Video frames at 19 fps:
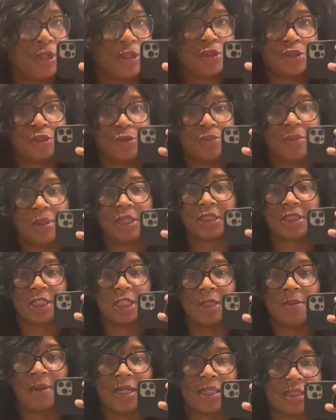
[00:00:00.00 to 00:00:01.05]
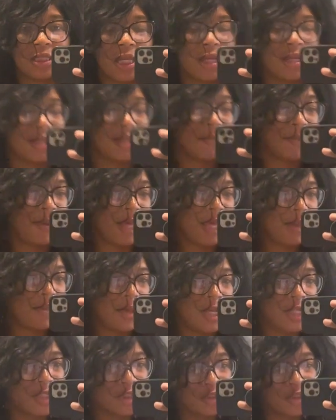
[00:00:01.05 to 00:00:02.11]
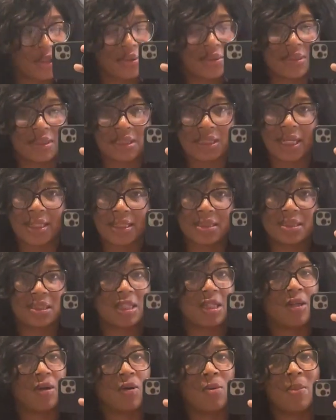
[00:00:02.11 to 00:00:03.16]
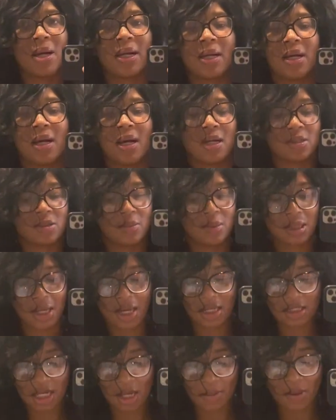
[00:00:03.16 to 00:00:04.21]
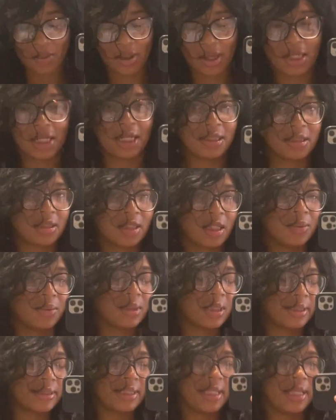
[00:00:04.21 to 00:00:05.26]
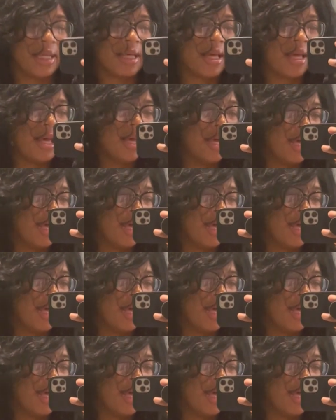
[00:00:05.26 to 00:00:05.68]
Too much. Everybody's like, baby, you're so sexy. Oh my gosh, oh my gosh. I be wearing that skirt with the slit.